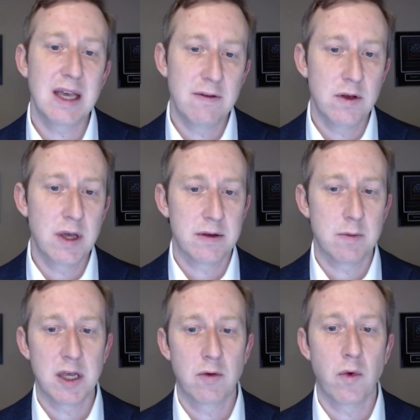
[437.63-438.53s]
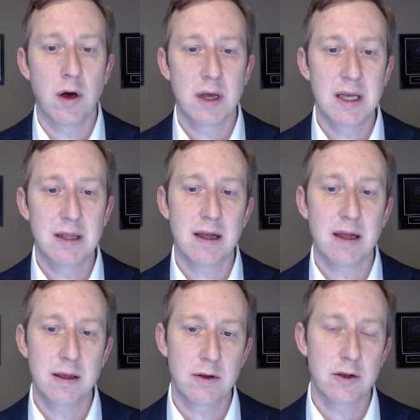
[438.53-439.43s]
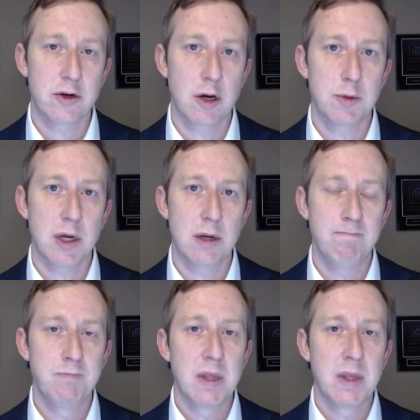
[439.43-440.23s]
if you get something wrong in that legal description.